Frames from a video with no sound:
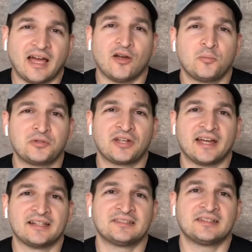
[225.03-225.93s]
I hope you
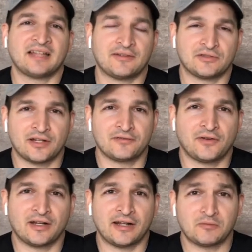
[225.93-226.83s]
guys have a lot of
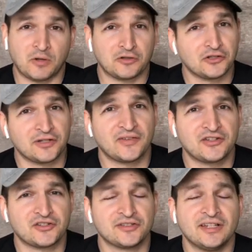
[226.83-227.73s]
fun on your
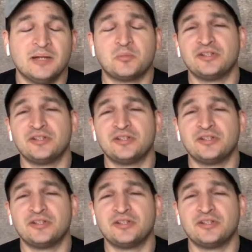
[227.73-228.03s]
adventures.